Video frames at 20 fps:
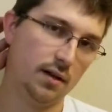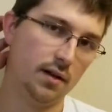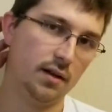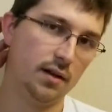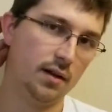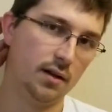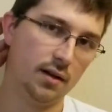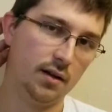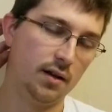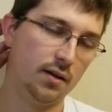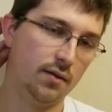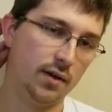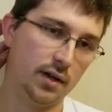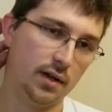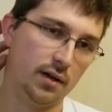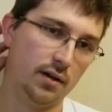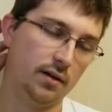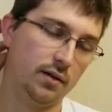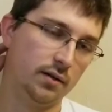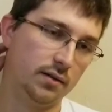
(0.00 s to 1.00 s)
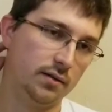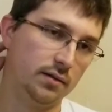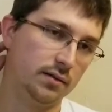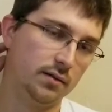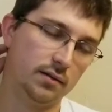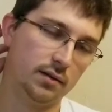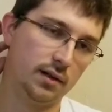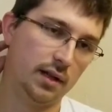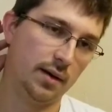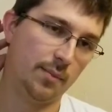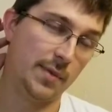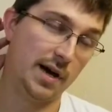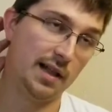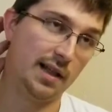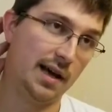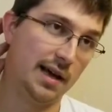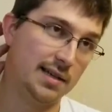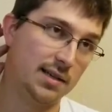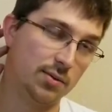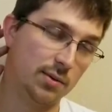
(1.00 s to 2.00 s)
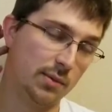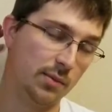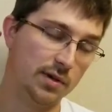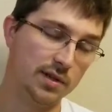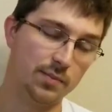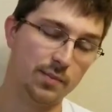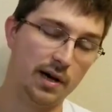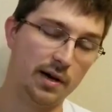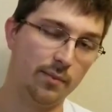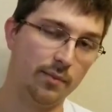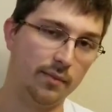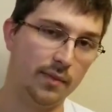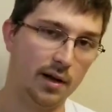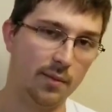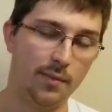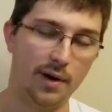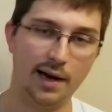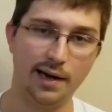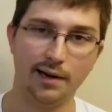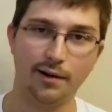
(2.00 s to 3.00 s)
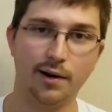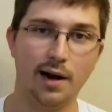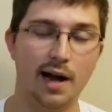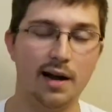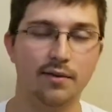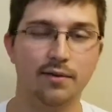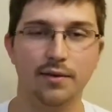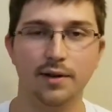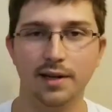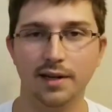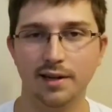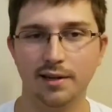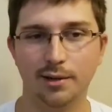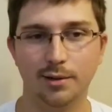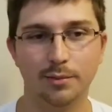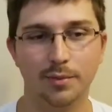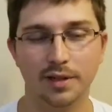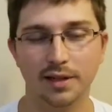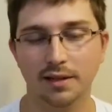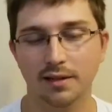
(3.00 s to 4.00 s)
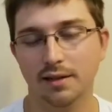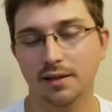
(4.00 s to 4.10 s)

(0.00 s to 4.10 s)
a video. Well, my last one was a Minecraft video, but